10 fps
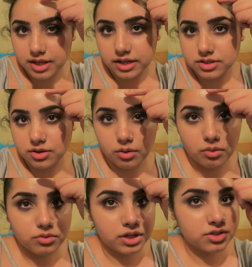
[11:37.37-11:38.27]
that's
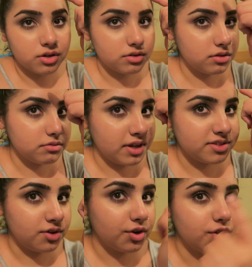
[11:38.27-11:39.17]
not
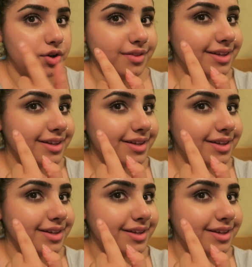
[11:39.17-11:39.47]
a glow,